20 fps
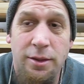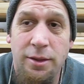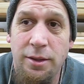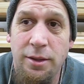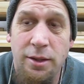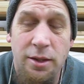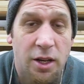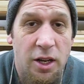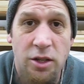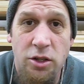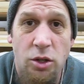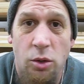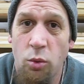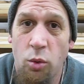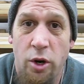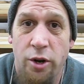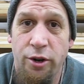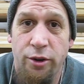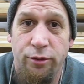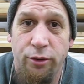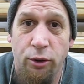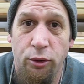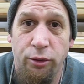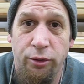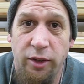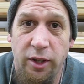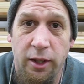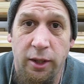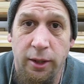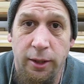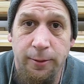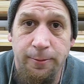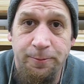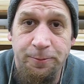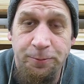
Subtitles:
such a wonderful feeling.